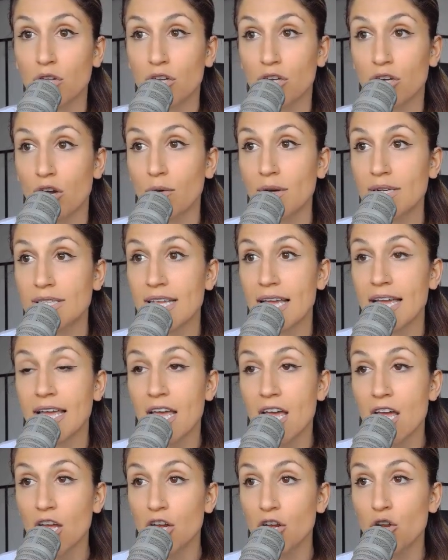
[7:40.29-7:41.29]
it's like
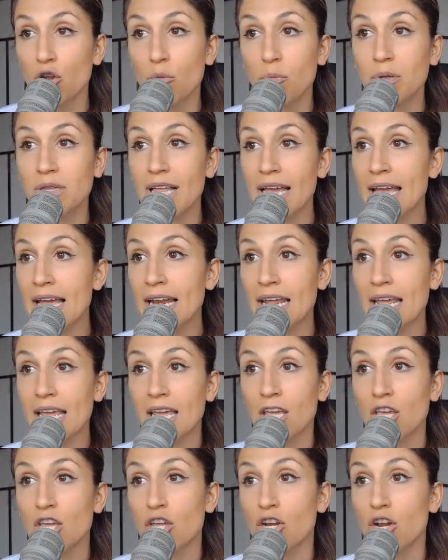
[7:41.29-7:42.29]
new
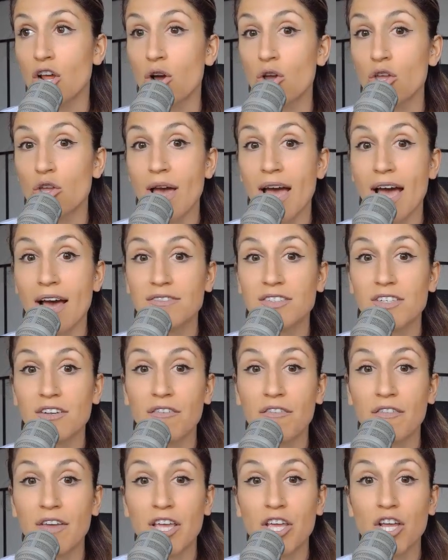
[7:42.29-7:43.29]
planning, you have to
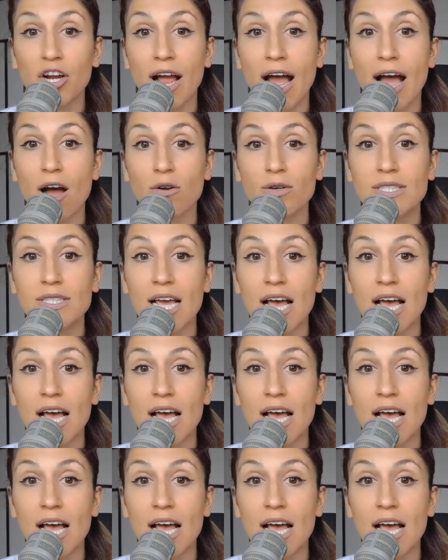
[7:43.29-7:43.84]
figure out,